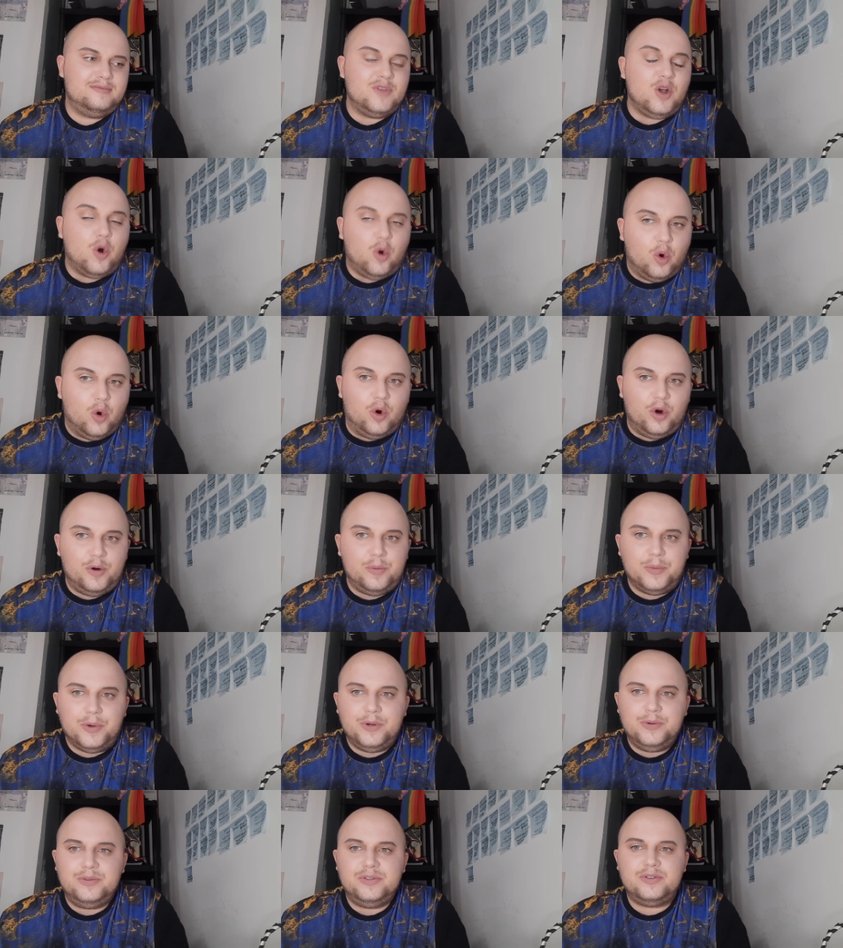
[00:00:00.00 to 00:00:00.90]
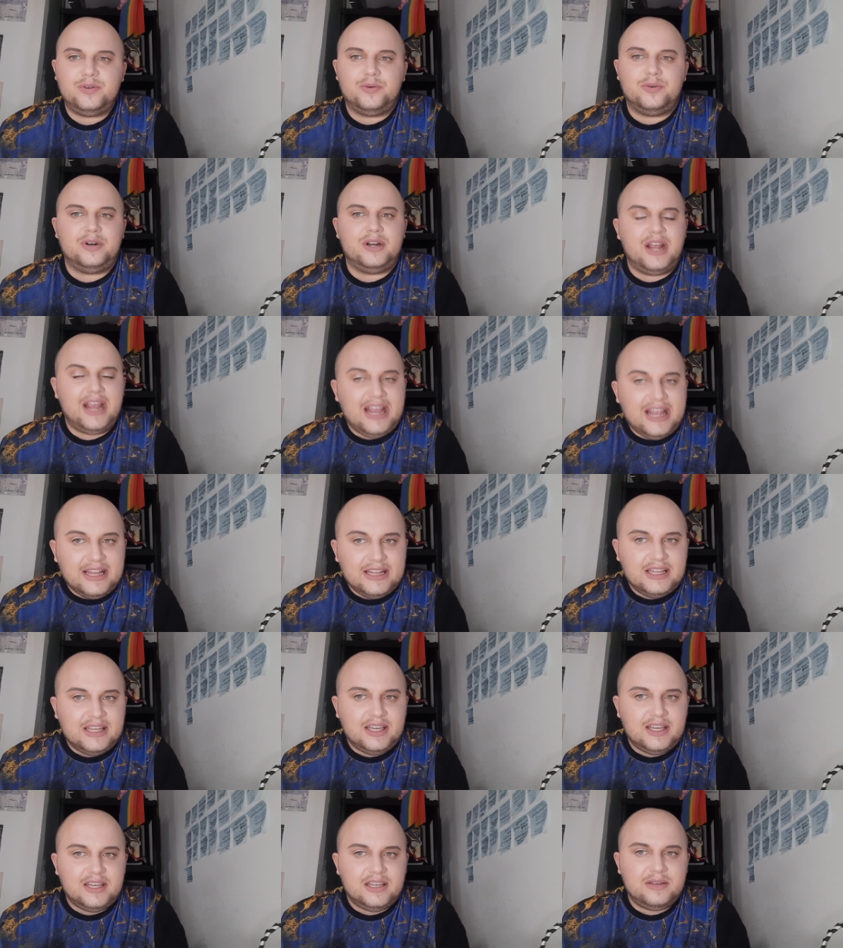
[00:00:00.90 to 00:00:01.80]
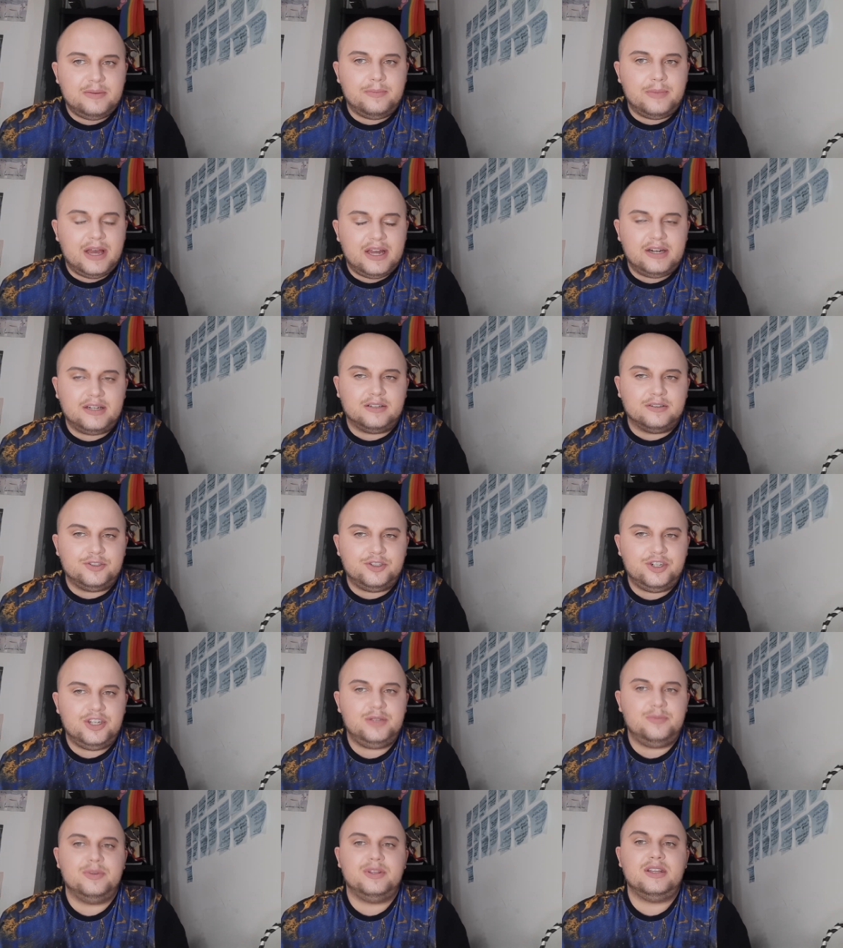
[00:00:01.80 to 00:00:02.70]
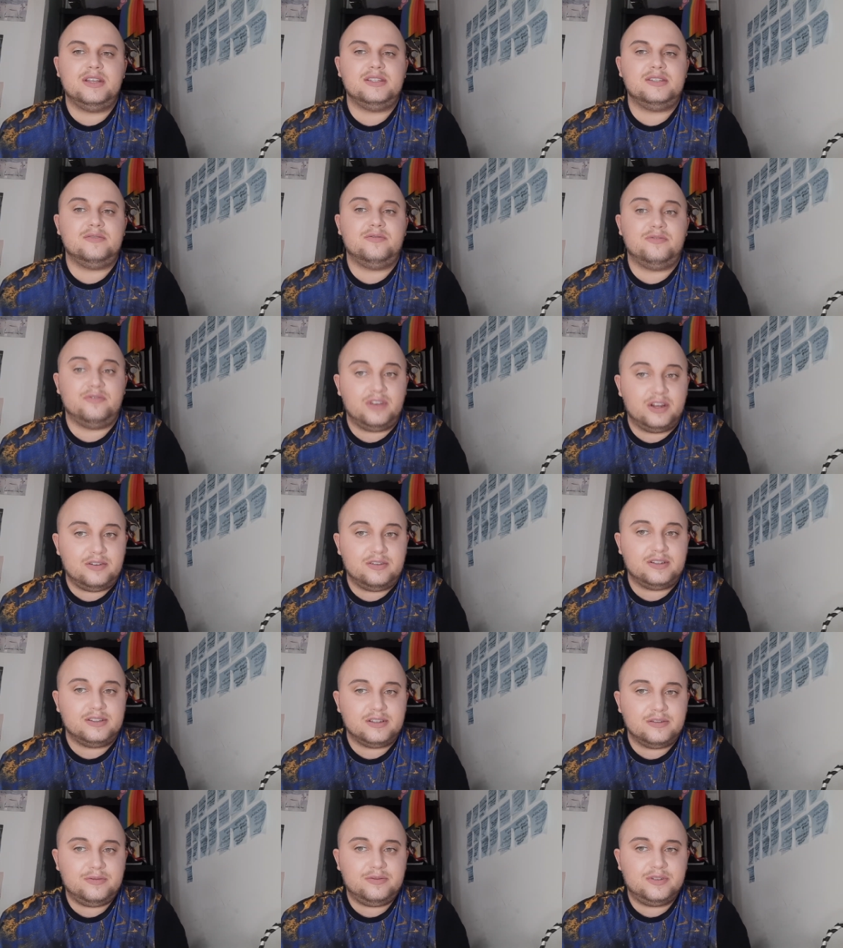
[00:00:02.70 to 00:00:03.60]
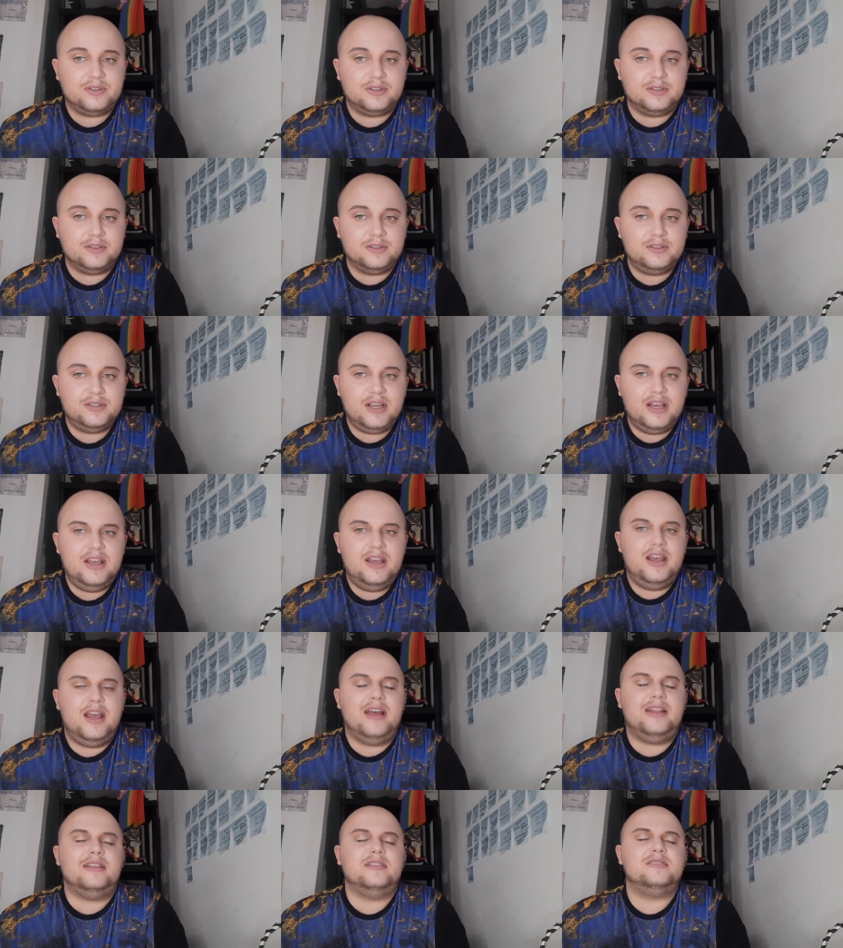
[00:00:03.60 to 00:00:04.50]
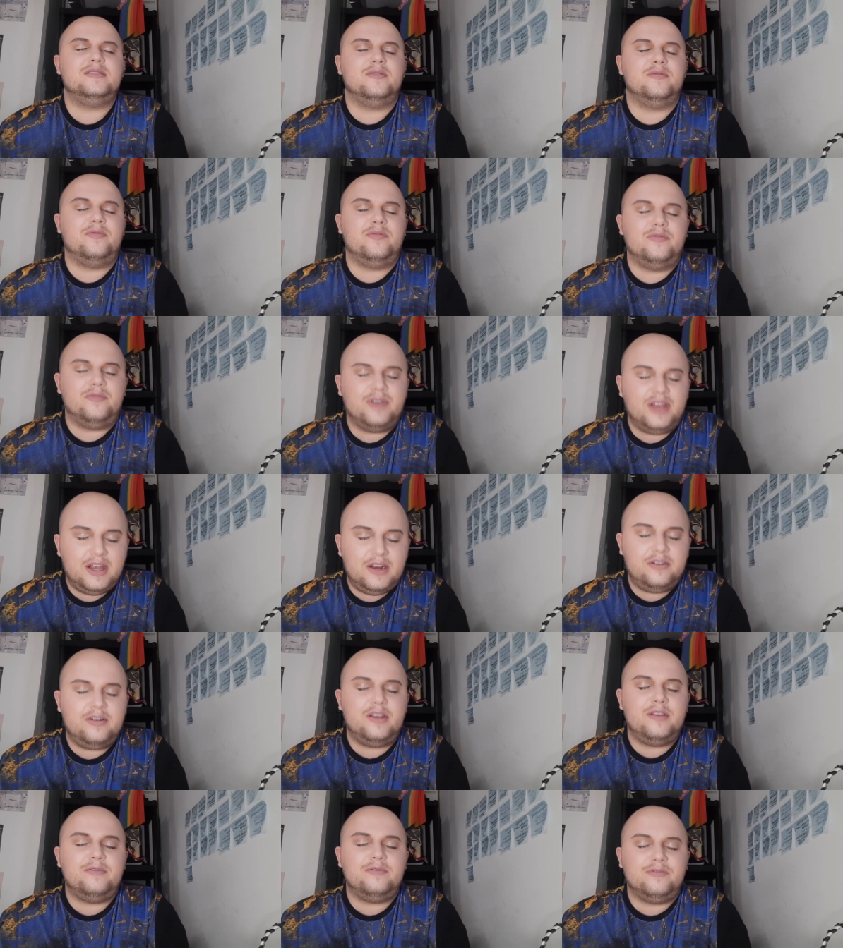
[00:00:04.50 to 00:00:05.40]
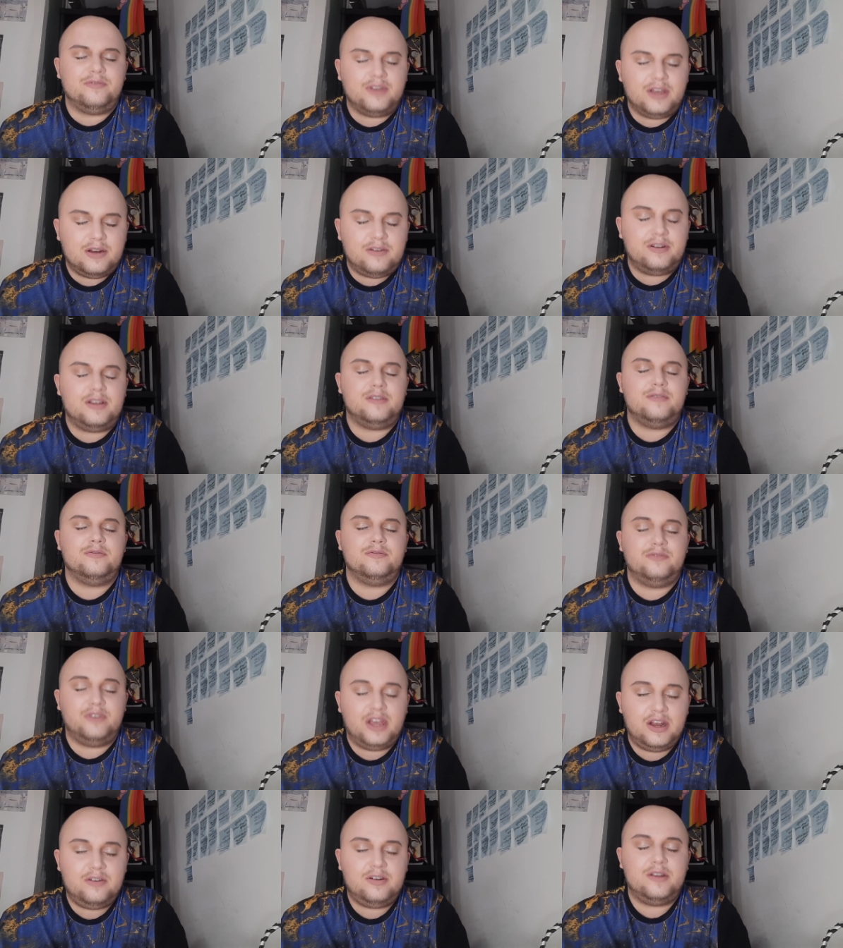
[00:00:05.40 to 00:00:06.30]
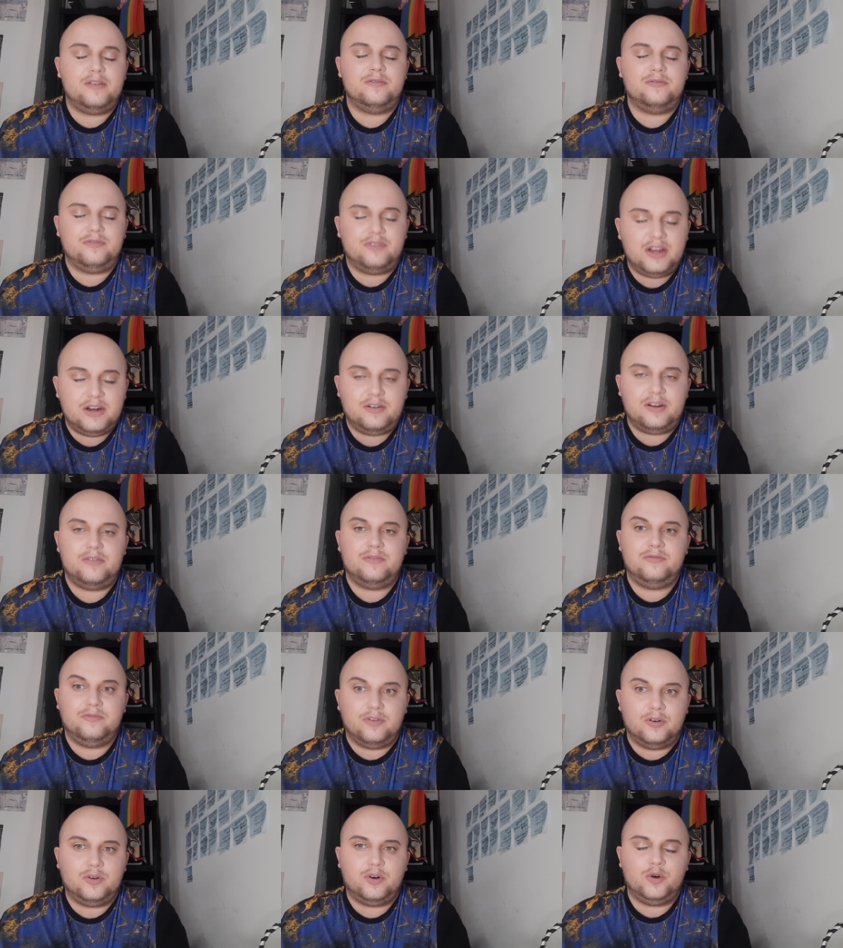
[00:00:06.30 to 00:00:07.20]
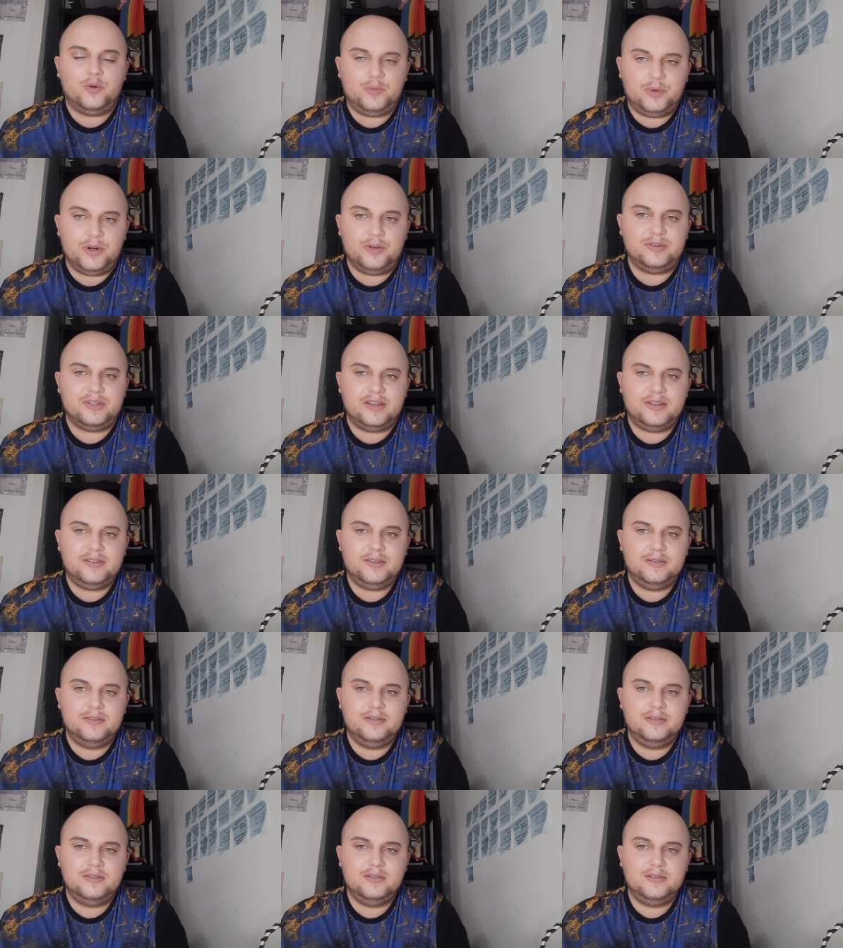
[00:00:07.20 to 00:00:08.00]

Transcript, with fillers: hormones or any medical treatment is very difficult, and it's a very, very, very, very thorough process.